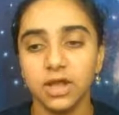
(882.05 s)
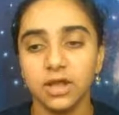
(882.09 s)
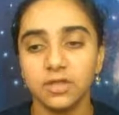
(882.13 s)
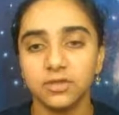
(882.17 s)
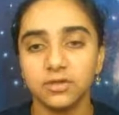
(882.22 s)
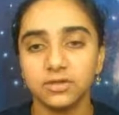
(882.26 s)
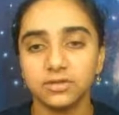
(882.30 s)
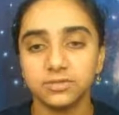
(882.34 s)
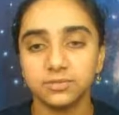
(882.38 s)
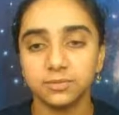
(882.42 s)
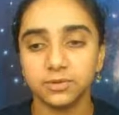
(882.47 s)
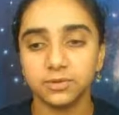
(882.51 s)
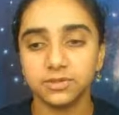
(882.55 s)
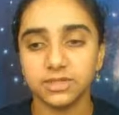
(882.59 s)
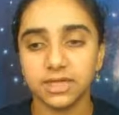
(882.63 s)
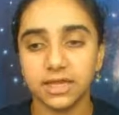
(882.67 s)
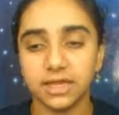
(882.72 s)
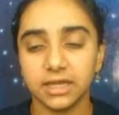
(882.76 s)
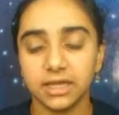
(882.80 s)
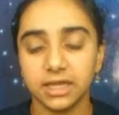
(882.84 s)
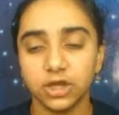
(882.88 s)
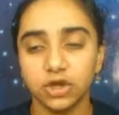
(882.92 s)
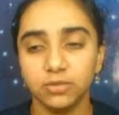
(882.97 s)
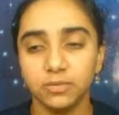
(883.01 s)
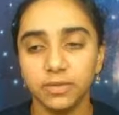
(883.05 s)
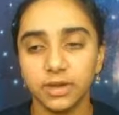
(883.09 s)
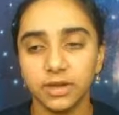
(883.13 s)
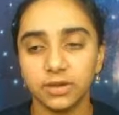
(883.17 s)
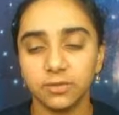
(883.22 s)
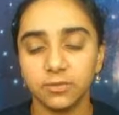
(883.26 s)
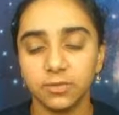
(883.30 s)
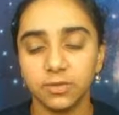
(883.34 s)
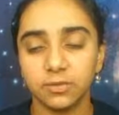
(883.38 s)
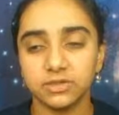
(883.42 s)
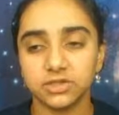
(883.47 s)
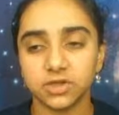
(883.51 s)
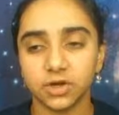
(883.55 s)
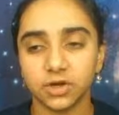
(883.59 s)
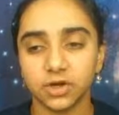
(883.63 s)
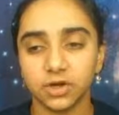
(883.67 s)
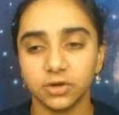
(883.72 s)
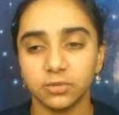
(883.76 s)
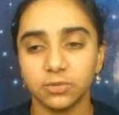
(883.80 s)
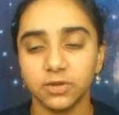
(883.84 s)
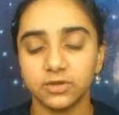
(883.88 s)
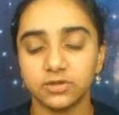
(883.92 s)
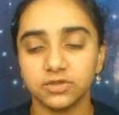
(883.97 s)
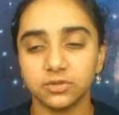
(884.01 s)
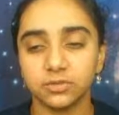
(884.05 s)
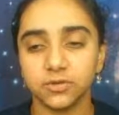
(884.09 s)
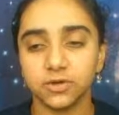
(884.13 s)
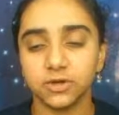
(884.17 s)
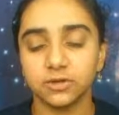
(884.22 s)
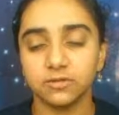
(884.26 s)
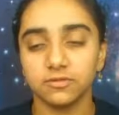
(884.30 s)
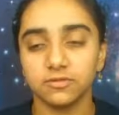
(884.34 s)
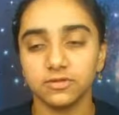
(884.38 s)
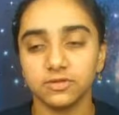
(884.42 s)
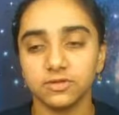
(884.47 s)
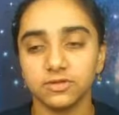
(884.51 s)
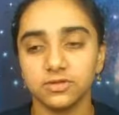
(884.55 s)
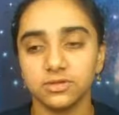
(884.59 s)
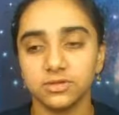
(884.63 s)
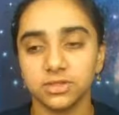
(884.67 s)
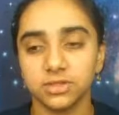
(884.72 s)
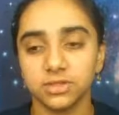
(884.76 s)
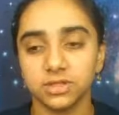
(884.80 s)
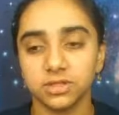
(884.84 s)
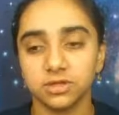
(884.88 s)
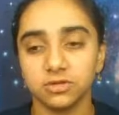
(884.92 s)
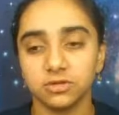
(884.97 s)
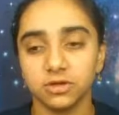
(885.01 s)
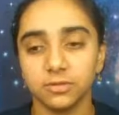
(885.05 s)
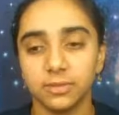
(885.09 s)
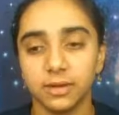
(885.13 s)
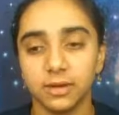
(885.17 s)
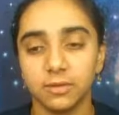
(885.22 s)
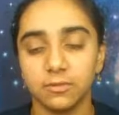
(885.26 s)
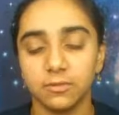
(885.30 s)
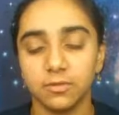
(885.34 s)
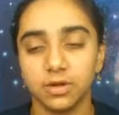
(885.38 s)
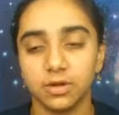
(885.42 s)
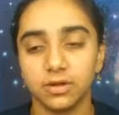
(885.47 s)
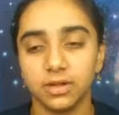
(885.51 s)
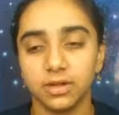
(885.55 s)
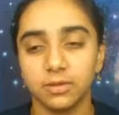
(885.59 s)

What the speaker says: This was a cubic, what we started with, so we're going to reduce the degree by 1,